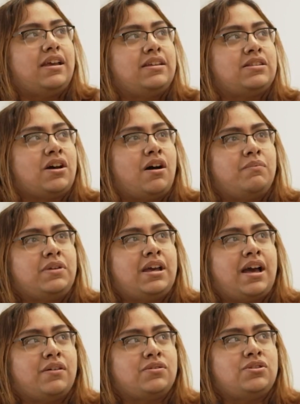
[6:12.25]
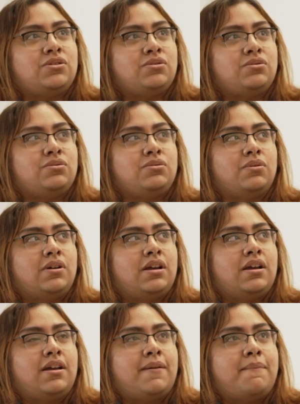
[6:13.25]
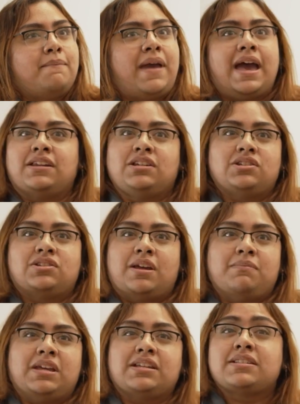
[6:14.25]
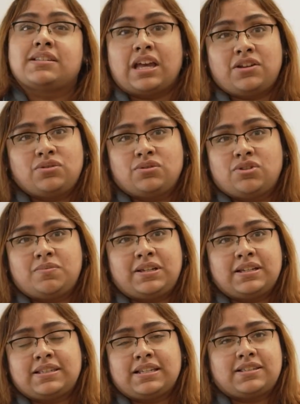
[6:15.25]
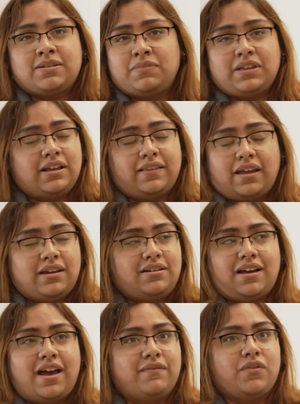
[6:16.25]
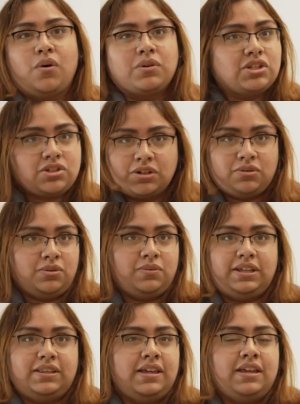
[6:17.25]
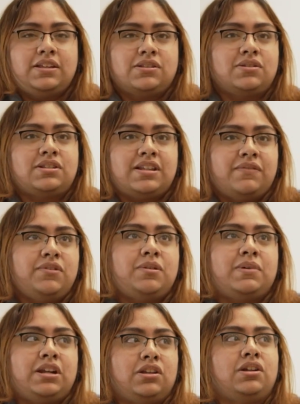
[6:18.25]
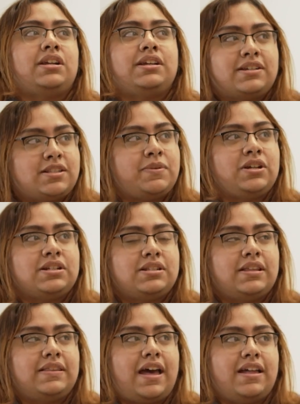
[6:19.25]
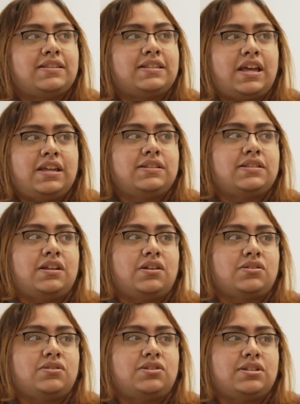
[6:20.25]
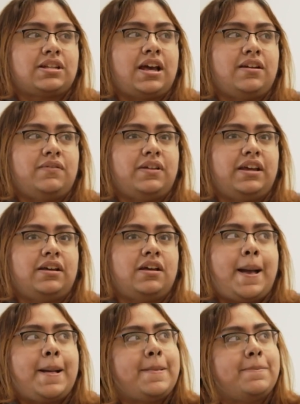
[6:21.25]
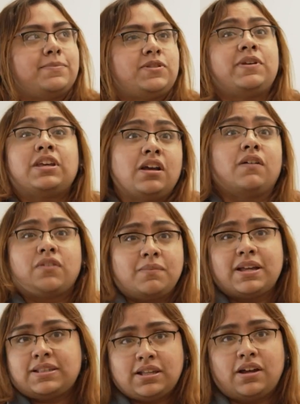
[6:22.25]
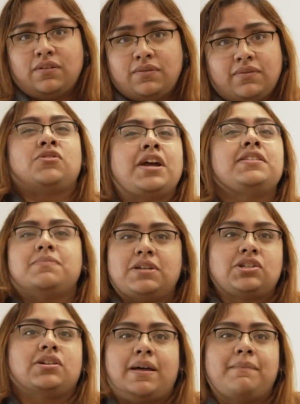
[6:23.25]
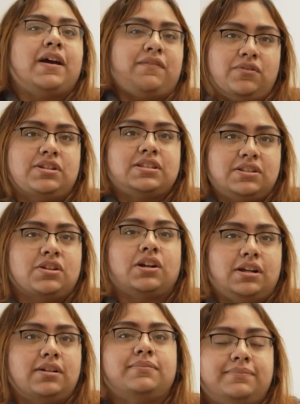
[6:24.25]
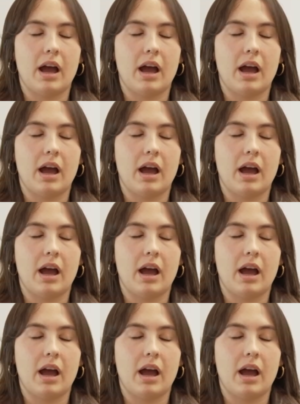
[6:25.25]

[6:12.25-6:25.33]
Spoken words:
It taught me how to manage and make schedules because that's something like I've always struggled with. So it's definitely been a learning experience in that sense, and also just kind of like speaking up for myself, trying to make sure that my voice is heard.